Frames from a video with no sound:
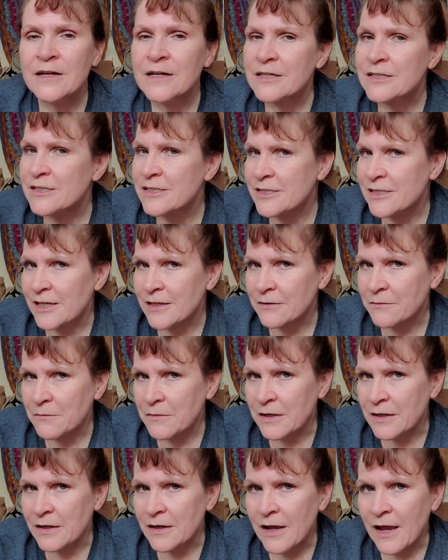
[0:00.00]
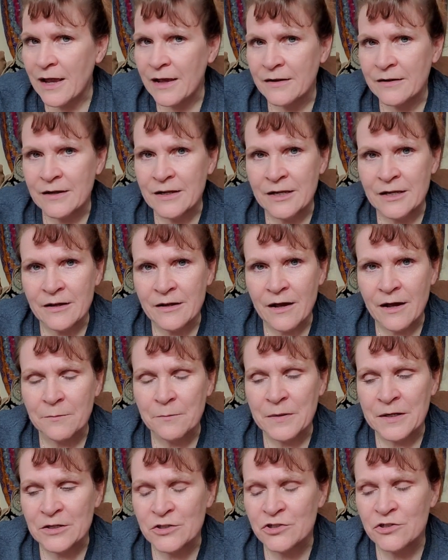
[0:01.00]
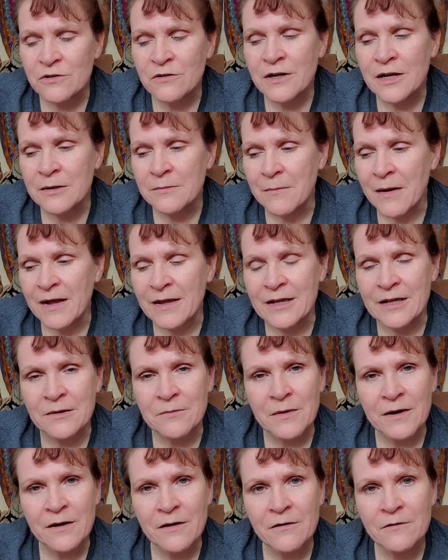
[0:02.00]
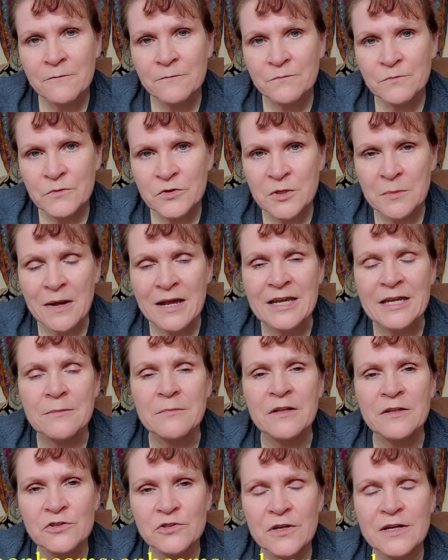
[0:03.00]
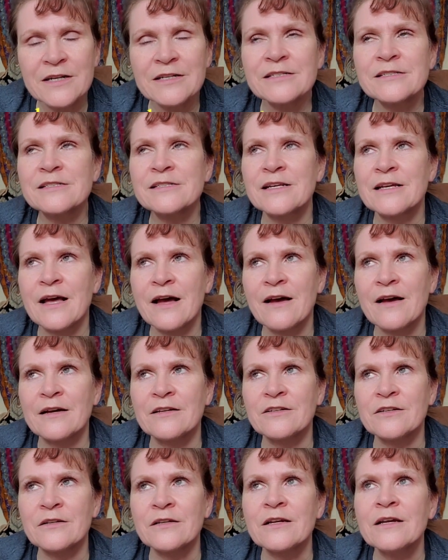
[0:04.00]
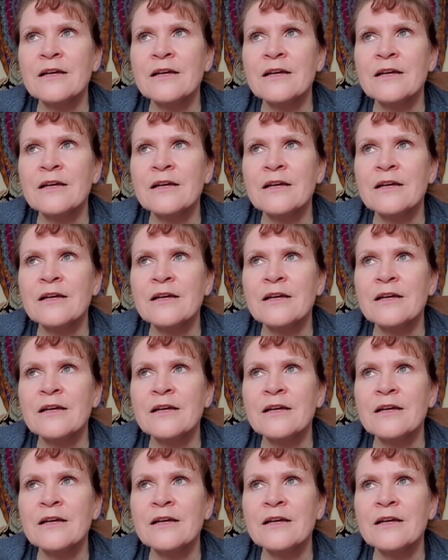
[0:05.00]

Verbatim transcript: send me an e a picture in my email to my email address, uh,